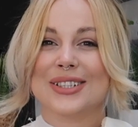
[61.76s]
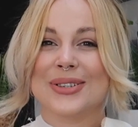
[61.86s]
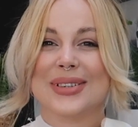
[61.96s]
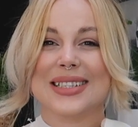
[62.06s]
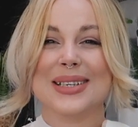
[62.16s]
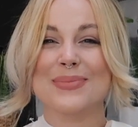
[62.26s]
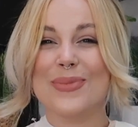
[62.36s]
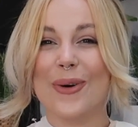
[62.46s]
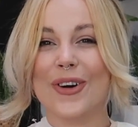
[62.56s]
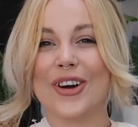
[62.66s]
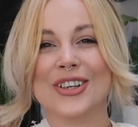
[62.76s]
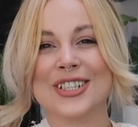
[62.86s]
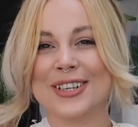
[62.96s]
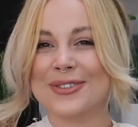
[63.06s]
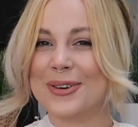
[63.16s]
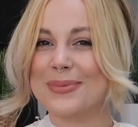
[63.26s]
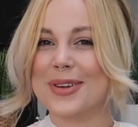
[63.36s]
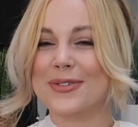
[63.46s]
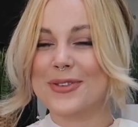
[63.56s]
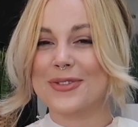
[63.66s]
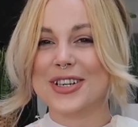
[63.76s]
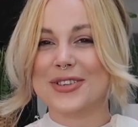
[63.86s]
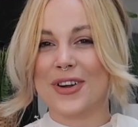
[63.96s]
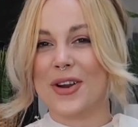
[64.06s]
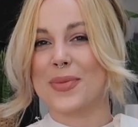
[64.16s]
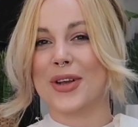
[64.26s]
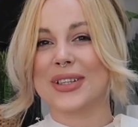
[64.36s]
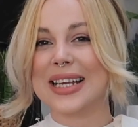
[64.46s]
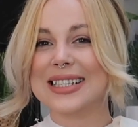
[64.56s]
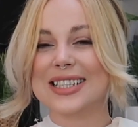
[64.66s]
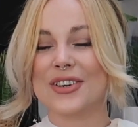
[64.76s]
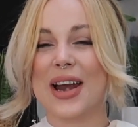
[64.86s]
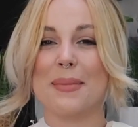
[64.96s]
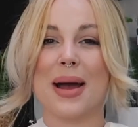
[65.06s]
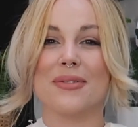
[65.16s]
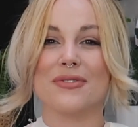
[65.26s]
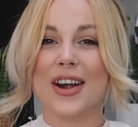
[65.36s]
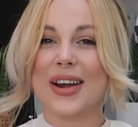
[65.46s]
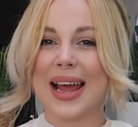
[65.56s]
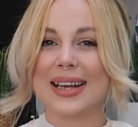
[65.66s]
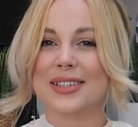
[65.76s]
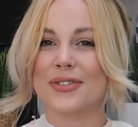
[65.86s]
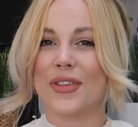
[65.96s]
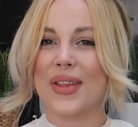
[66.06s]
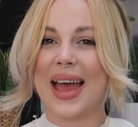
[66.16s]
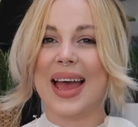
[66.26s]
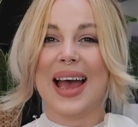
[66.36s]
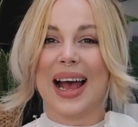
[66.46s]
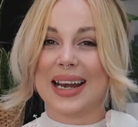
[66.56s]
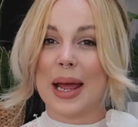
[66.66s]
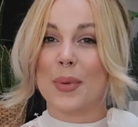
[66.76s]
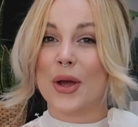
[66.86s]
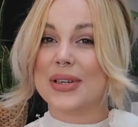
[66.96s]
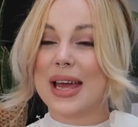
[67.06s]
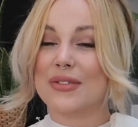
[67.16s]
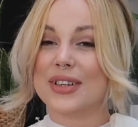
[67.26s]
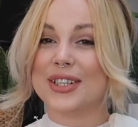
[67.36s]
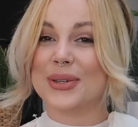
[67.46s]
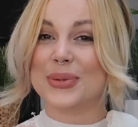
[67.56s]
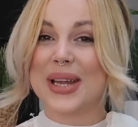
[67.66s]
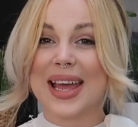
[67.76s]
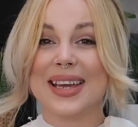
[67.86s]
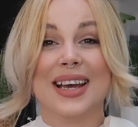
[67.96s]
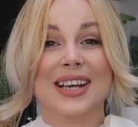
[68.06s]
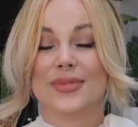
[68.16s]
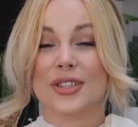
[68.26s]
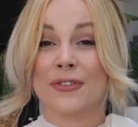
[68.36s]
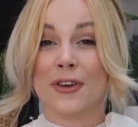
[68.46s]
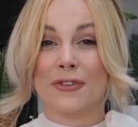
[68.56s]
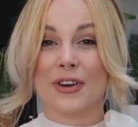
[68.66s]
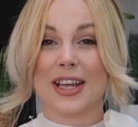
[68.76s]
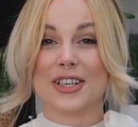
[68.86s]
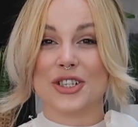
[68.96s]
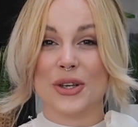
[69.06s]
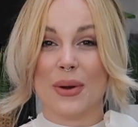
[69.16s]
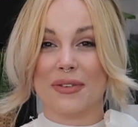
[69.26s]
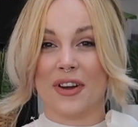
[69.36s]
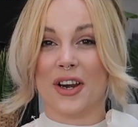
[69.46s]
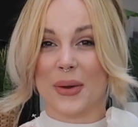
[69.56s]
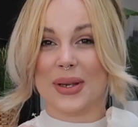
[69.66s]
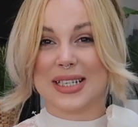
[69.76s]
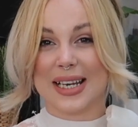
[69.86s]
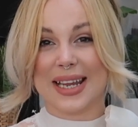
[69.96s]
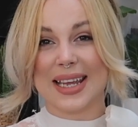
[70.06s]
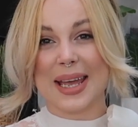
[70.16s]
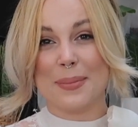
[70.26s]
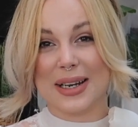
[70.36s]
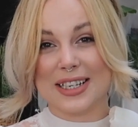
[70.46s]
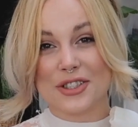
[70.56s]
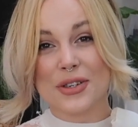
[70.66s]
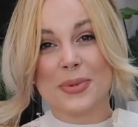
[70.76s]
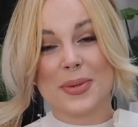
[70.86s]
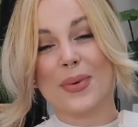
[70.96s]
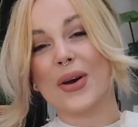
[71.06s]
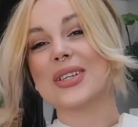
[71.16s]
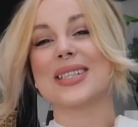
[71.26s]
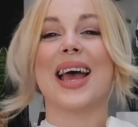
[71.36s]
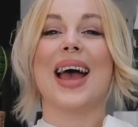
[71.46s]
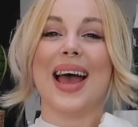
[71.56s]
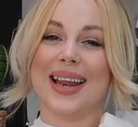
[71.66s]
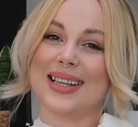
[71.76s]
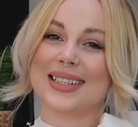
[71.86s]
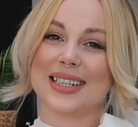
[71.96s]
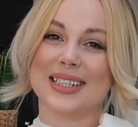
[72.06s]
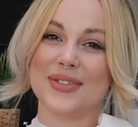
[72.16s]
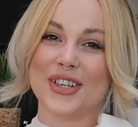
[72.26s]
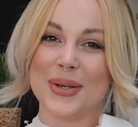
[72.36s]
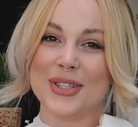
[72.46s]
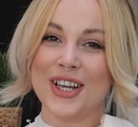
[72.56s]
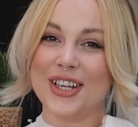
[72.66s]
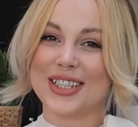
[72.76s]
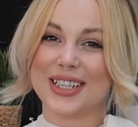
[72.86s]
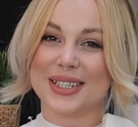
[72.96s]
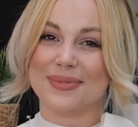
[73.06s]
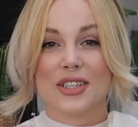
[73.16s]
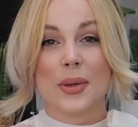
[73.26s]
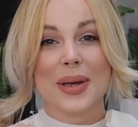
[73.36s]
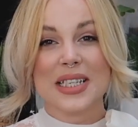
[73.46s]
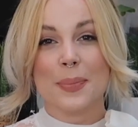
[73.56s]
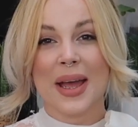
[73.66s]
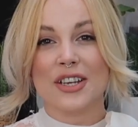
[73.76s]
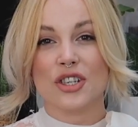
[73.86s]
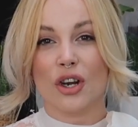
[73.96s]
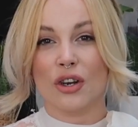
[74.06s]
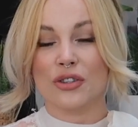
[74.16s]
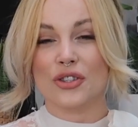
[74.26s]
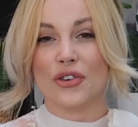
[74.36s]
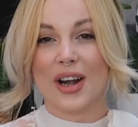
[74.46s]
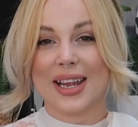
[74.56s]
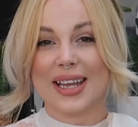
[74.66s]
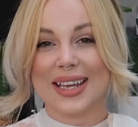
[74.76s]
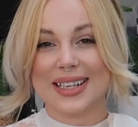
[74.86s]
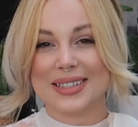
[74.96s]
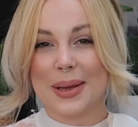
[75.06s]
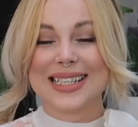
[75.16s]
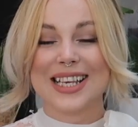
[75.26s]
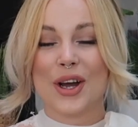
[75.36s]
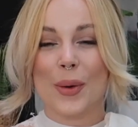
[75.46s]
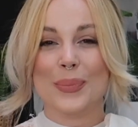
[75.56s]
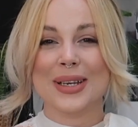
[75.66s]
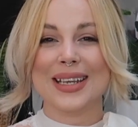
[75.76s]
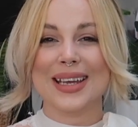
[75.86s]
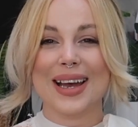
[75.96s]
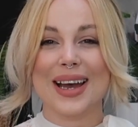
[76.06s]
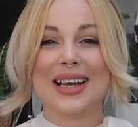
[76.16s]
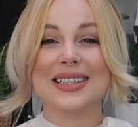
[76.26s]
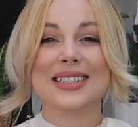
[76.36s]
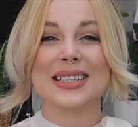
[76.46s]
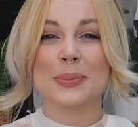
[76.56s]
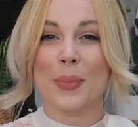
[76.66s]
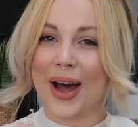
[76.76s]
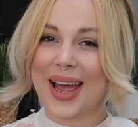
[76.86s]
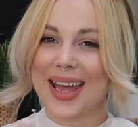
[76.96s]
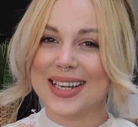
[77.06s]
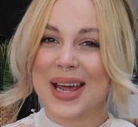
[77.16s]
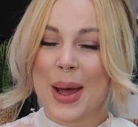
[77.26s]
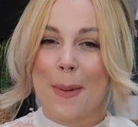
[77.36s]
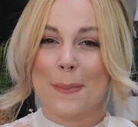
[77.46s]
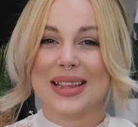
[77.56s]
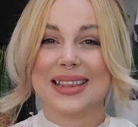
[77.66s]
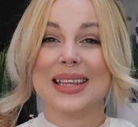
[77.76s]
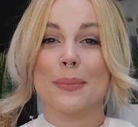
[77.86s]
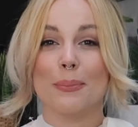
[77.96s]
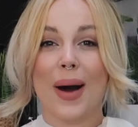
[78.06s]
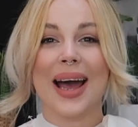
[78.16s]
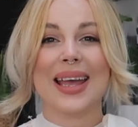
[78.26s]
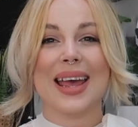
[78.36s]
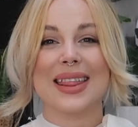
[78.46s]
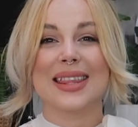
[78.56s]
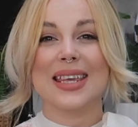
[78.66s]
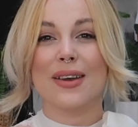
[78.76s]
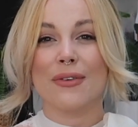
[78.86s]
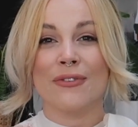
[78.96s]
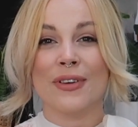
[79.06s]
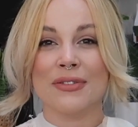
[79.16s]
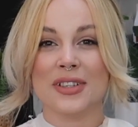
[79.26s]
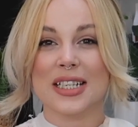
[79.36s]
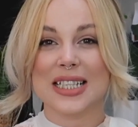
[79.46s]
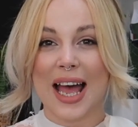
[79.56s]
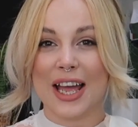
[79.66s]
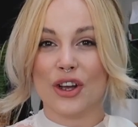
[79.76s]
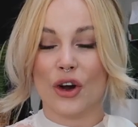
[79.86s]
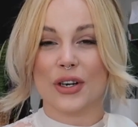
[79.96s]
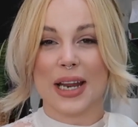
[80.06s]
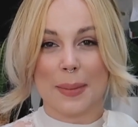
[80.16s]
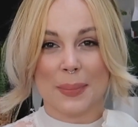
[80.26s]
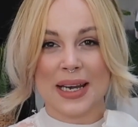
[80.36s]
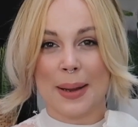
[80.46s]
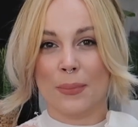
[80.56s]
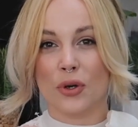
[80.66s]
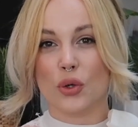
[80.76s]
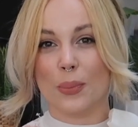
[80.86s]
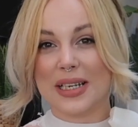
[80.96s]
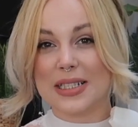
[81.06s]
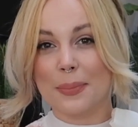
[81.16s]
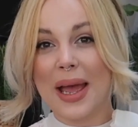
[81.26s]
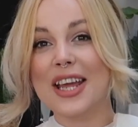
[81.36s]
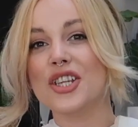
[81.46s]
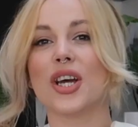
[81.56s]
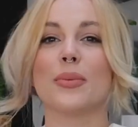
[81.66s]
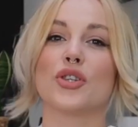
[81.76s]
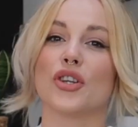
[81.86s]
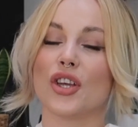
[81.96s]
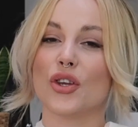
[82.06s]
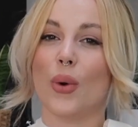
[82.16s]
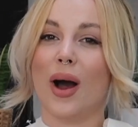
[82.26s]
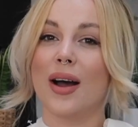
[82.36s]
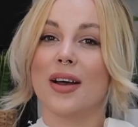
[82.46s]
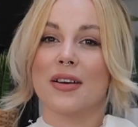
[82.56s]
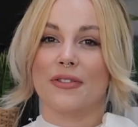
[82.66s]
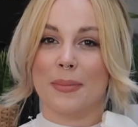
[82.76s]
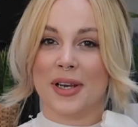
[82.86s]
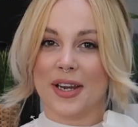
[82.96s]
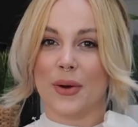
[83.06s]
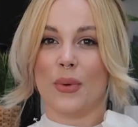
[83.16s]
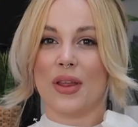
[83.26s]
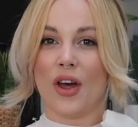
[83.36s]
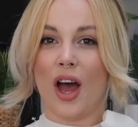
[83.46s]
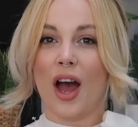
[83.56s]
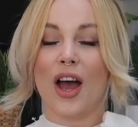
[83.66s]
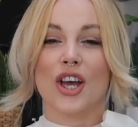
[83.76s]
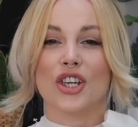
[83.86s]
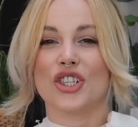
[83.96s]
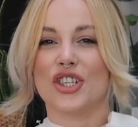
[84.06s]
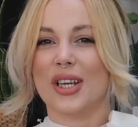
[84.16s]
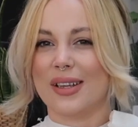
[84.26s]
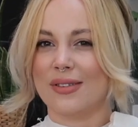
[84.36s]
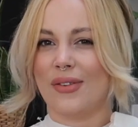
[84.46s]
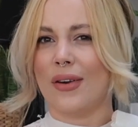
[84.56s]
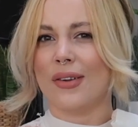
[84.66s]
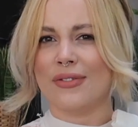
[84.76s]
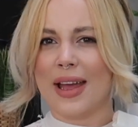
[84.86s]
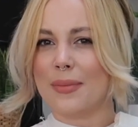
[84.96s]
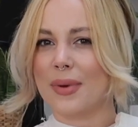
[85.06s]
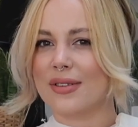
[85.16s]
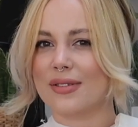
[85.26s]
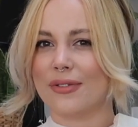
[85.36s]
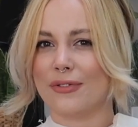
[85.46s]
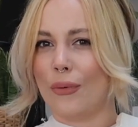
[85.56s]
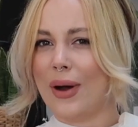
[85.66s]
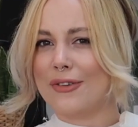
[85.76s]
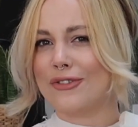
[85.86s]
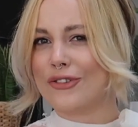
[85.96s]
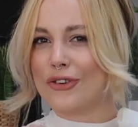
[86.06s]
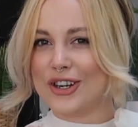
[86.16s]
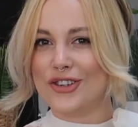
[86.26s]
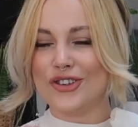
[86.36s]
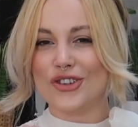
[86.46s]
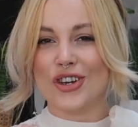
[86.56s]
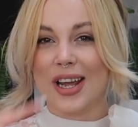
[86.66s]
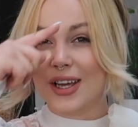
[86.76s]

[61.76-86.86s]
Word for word: to see more content from me, feel free to follow me on Instagram. I'm very active on there and I upload every single day. So feel free to follow the link in my description box, and let's get this video started. So Bettie Page Lingerie, it's a company inspired by the 50s icon and pinup model Bettie Page. I'm sure that you are familiar with her. She is very famous for her fringe.